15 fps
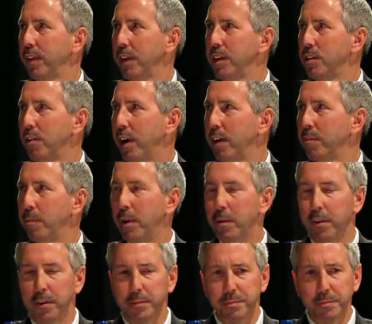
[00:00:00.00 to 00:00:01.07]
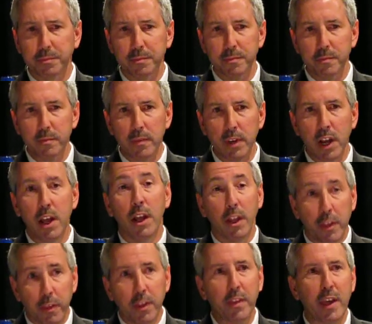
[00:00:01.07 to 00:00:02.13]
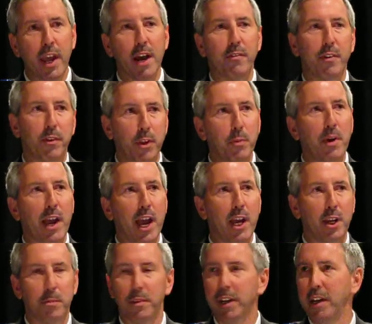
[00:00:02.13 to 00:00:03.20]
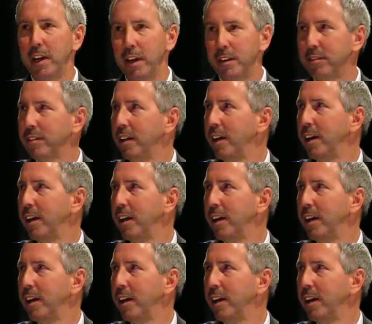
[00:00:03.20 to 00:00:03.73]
the e-drive motor. Then we hand them the keys.